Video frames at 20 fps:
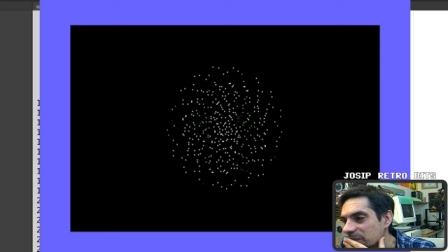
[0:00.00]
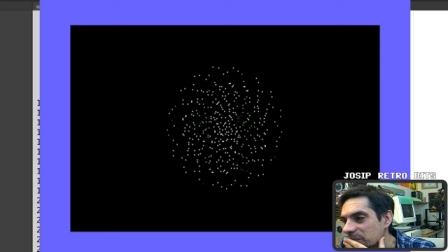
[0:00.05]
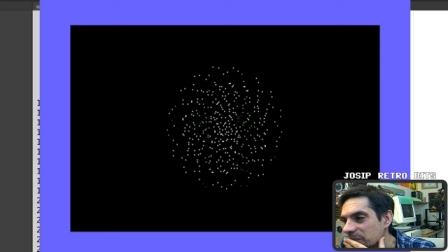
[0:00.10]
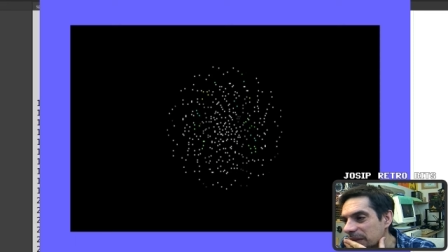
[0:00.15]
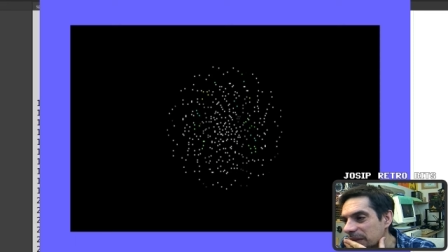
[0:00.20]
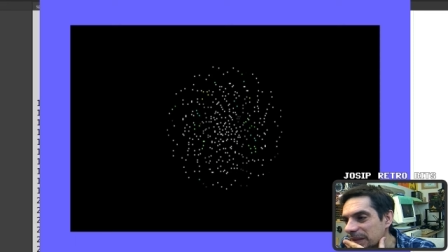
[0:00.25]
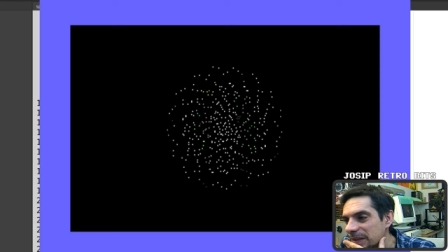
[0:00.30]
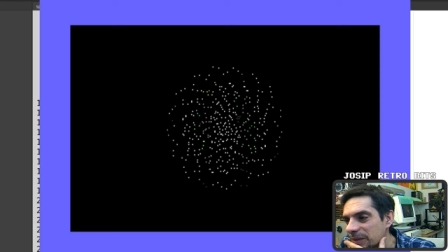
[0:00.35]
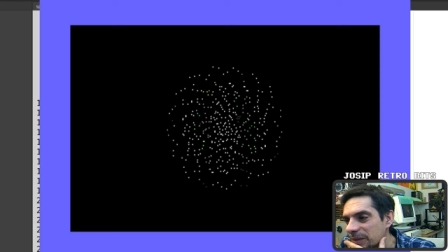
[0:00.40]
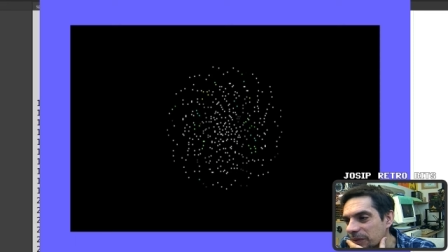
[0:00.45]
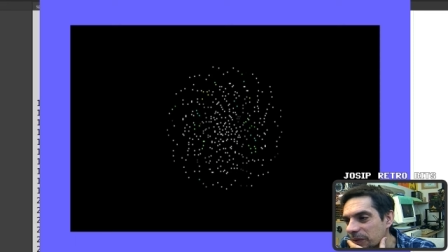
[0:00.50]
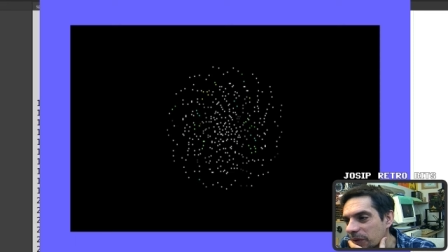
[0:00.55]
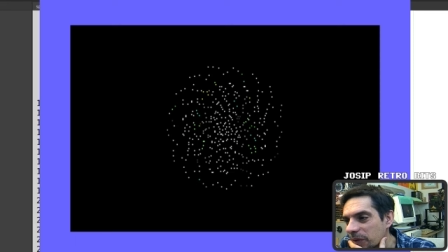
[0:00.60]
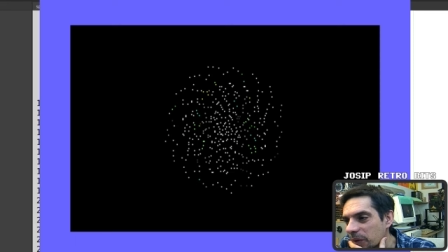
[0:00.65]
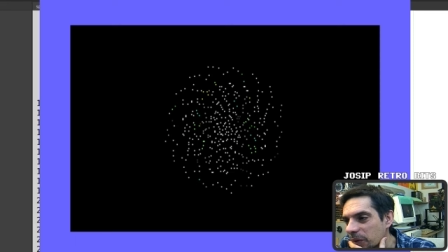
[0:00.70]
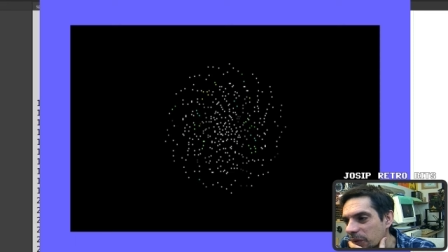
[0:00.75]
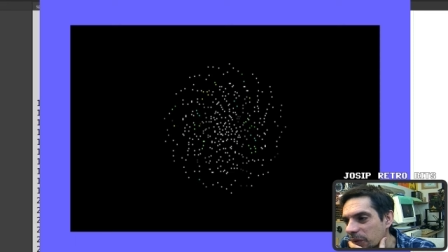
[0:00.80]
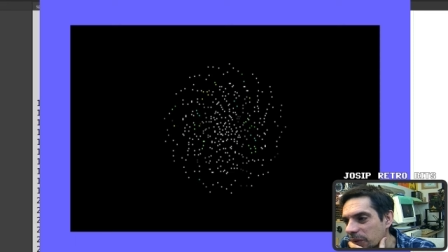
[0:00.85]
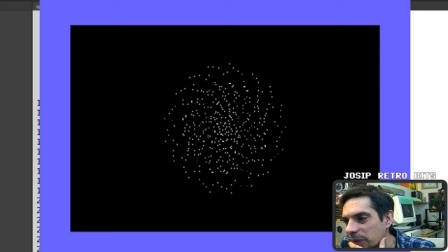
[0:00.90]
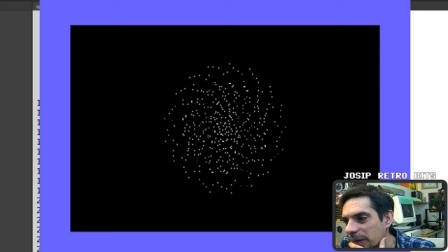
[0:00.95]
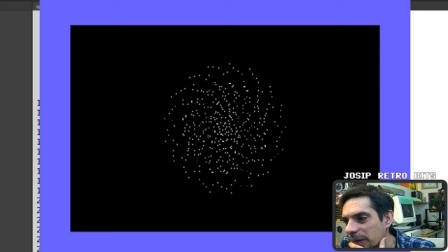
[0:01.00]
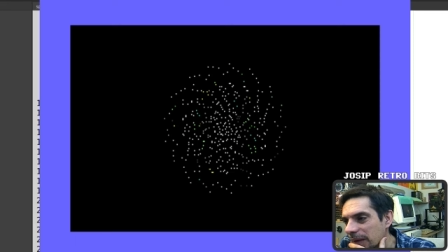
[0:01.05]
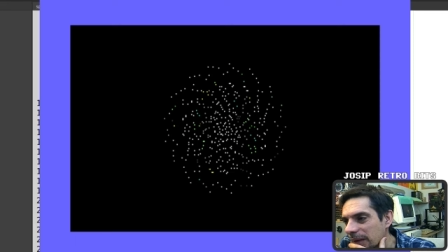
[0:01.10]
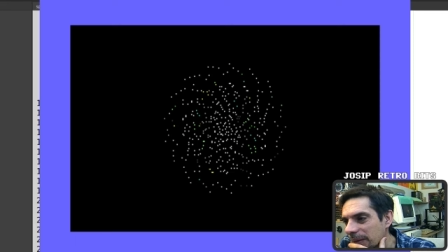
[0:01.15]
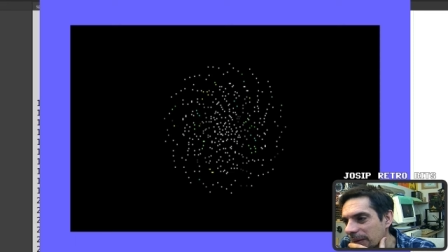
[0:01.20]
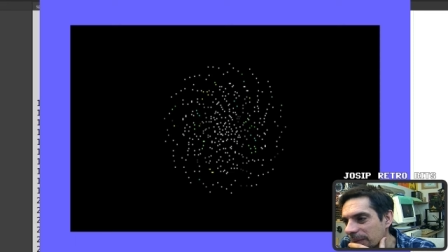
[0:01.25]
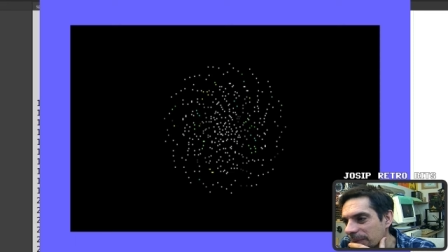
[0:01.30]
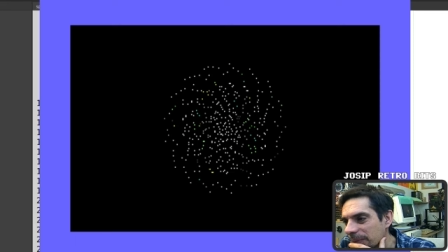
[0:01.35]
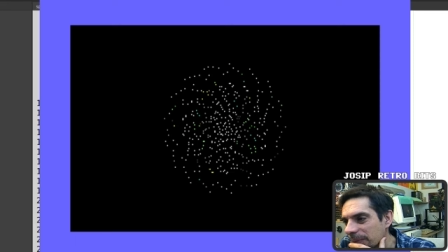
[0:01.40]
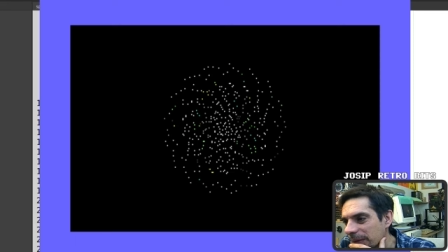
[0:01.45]
piece of code. Yeah,
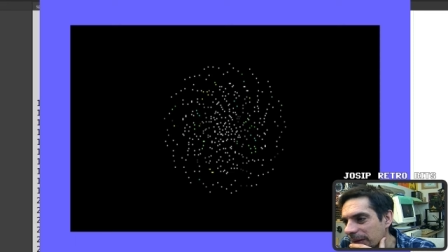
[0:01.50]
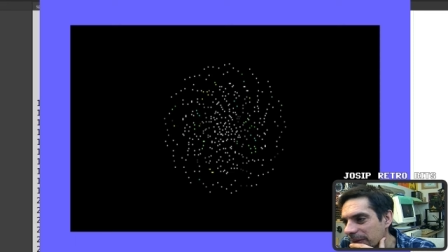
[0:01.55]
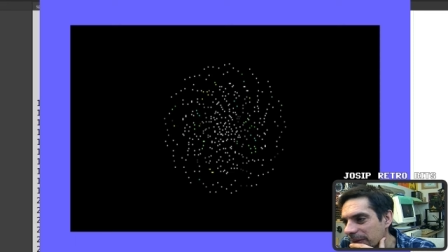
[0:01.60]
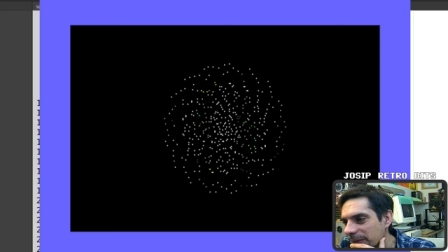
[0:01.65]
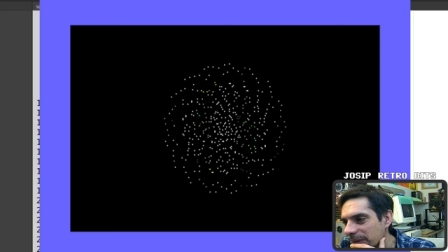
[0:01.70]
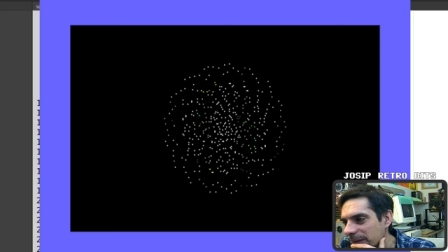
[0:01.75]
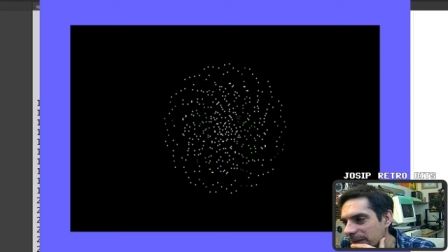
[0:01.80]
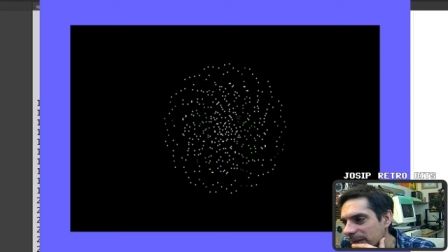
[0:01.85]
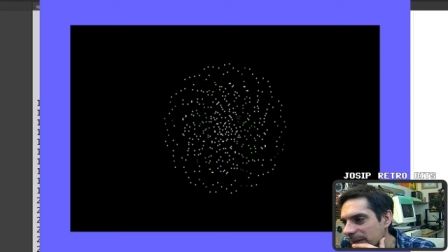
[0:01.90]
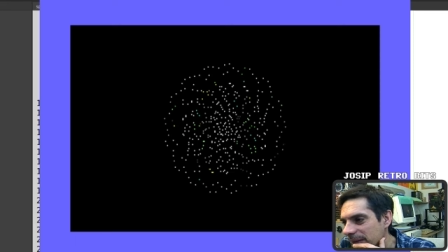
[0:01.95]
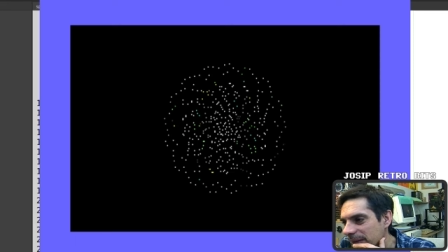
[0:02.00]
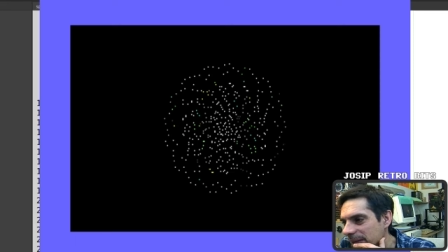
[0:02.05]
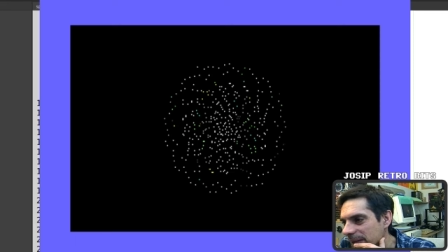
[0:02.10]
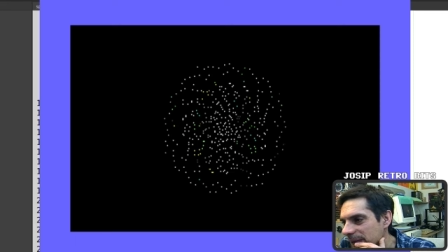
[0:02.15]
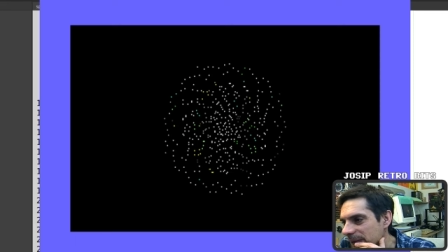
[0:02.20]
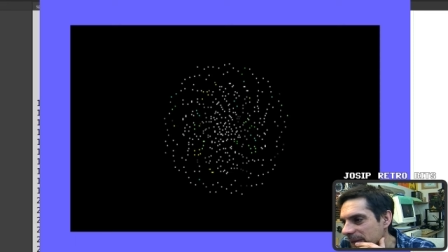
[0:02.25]
definitely.